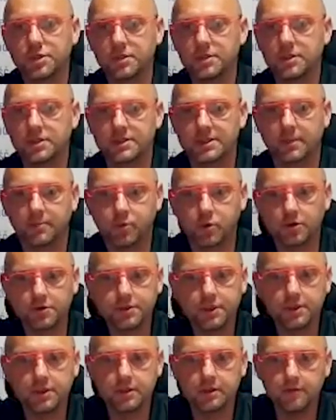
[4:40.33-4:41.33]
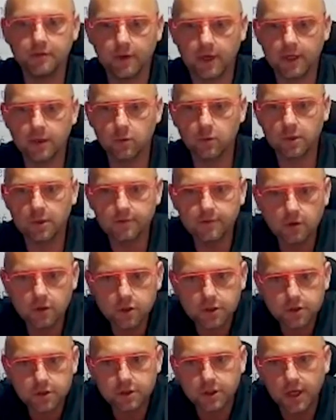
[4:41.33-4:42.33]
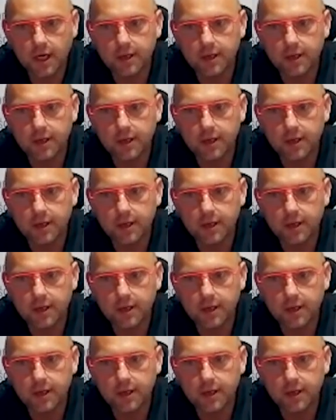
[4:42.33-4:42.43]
and hatching rate of eggs from birds fed with